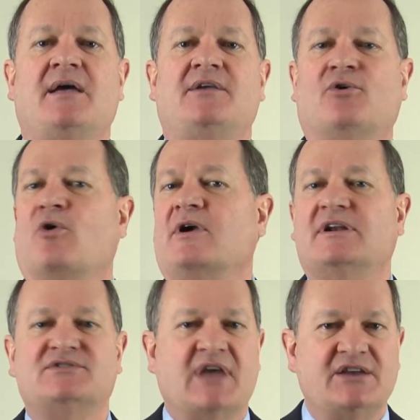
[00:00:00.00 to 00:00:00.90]
your
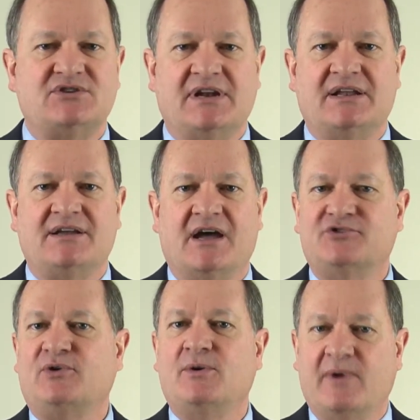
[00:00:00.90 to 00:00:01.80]
organization in
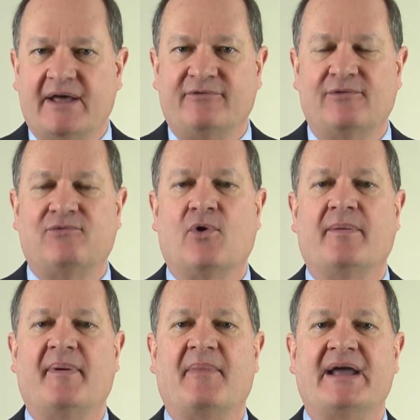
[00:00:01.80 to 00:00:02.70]
country, whatever
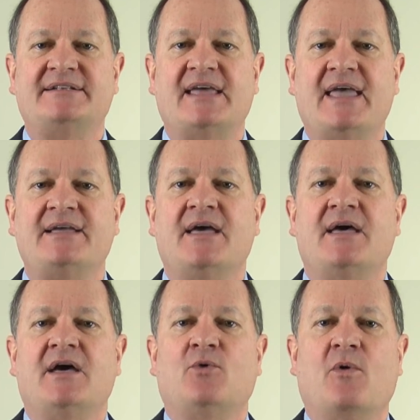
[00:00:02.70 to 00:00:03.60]
form it might take,
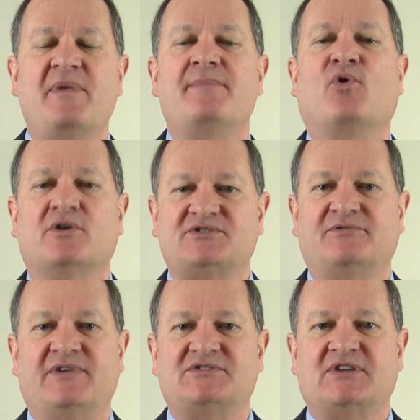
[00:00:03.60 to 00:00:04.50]
will be more
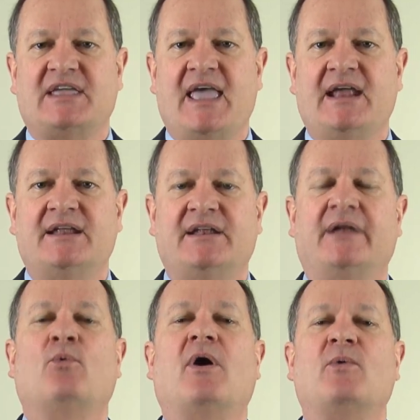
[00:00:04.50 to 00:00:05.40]
sophisticated
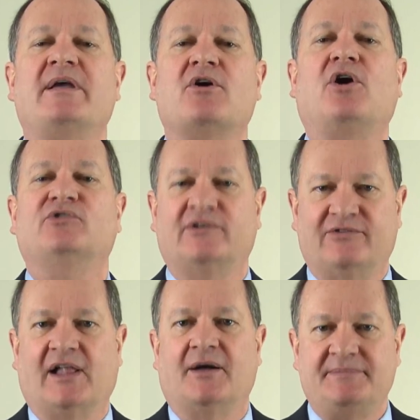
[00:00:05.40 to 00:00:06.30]
and what we call
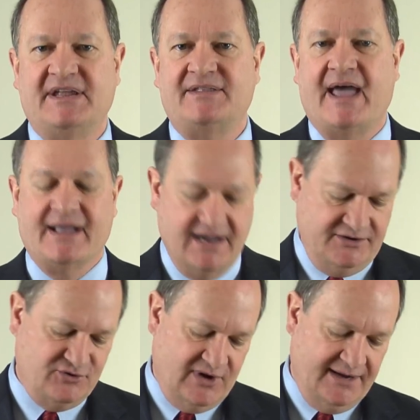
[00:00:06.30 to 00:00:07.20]
developed in that
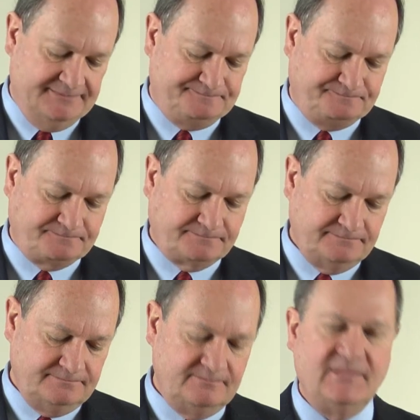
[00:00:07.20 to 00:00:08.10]
country.
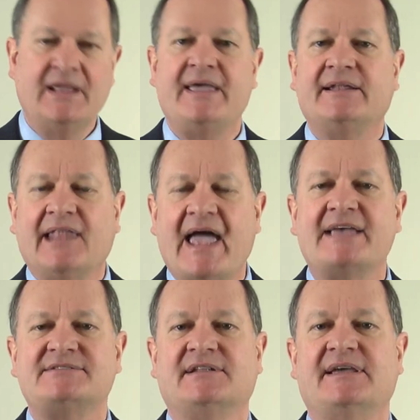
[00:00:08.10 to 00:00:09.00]
And
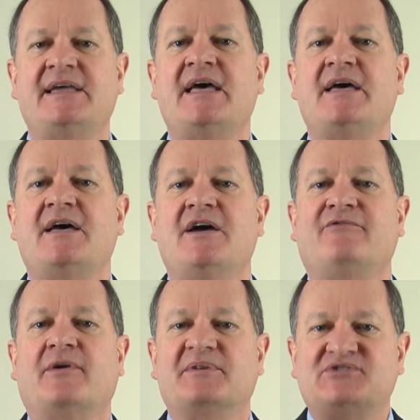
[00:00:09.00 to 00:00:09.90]
lastly,
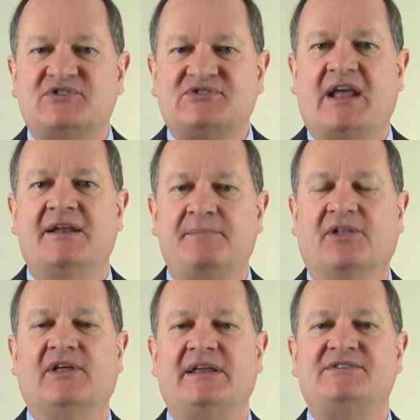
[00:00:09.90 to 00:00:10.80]
from a
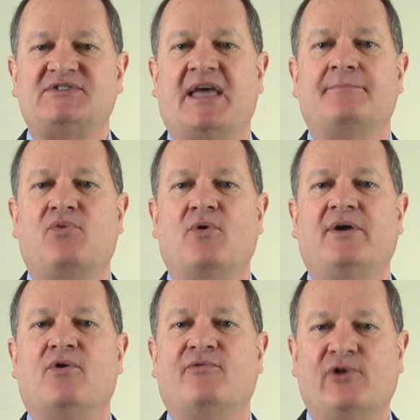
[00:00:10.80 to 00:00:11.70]
sustainability
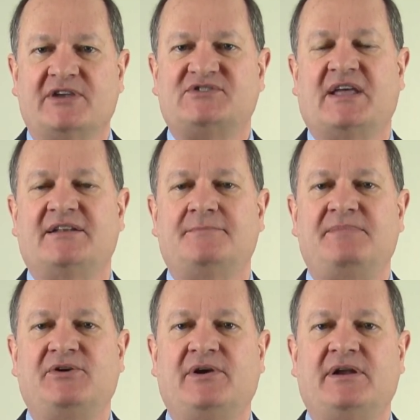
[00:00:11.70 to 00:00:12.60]
standpoint over extended
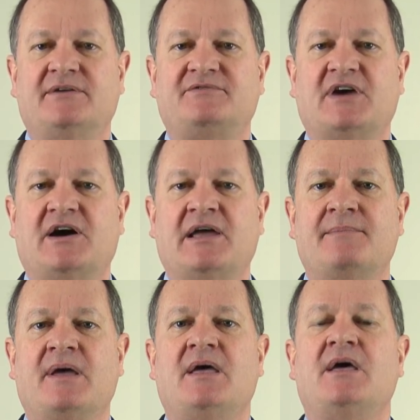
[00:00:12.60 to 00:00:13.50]
period of
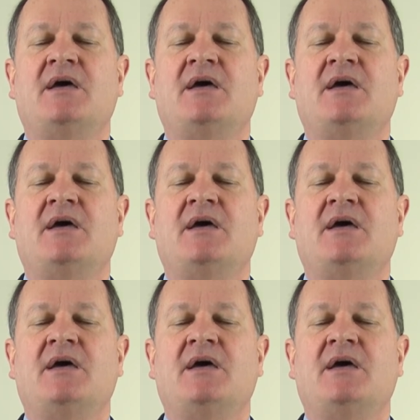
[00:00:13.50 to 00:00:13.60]
time,